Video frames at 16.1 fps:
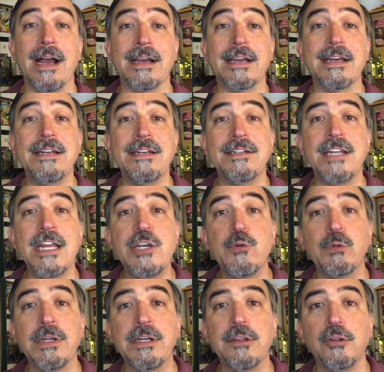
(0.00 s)

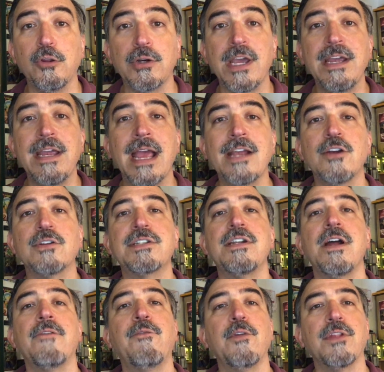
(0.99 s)
continually looking at your
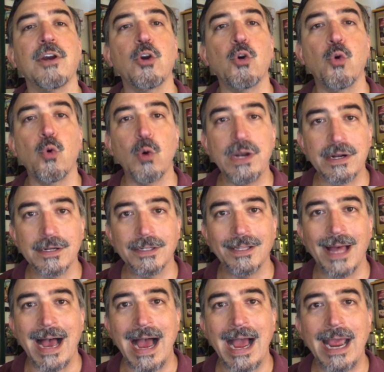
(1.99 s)
stuff with a critical
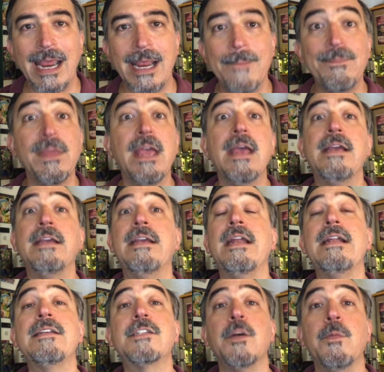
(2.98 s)
eye,
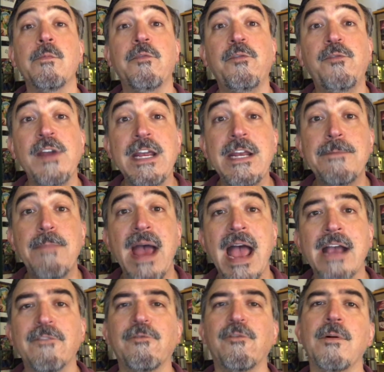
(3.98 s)
getting some
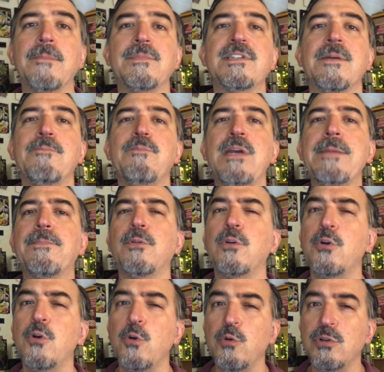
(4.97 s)
feedback from some people
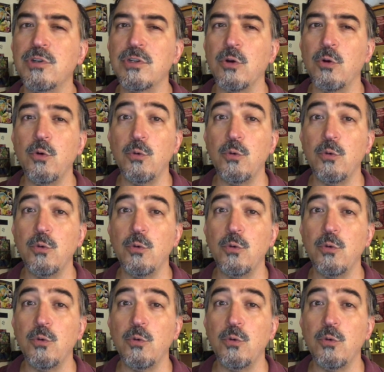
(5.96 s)
whose